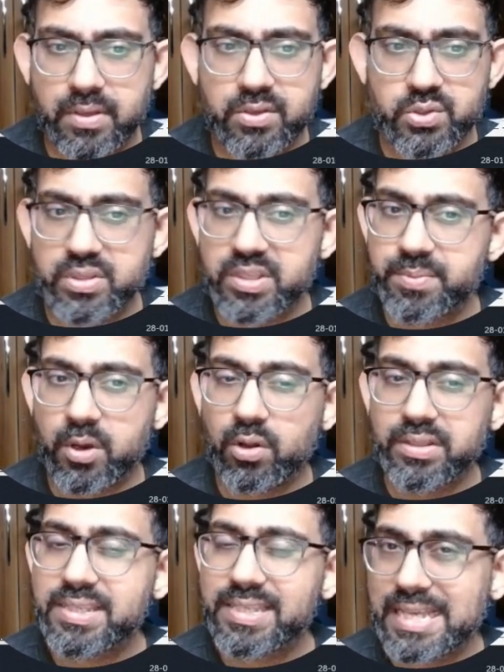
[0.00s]
So this way
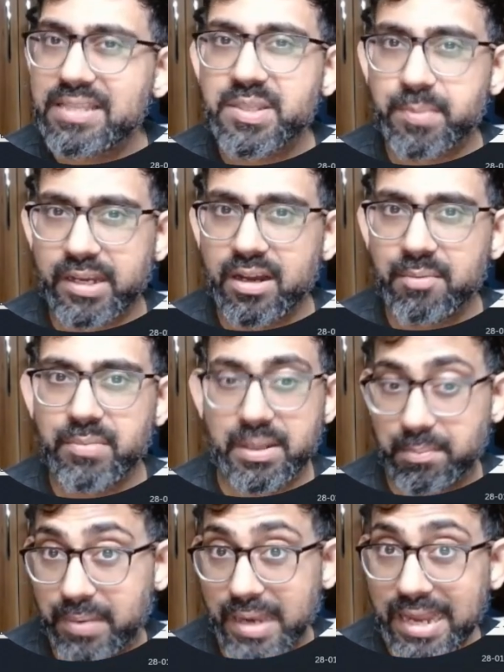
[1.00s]
all the cells become
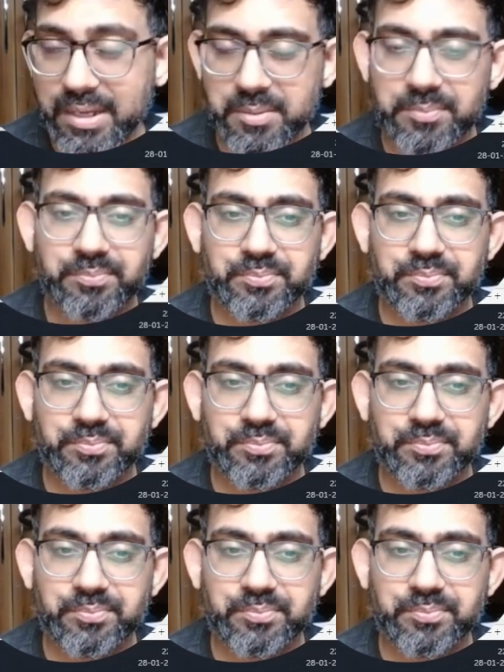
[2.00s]
black.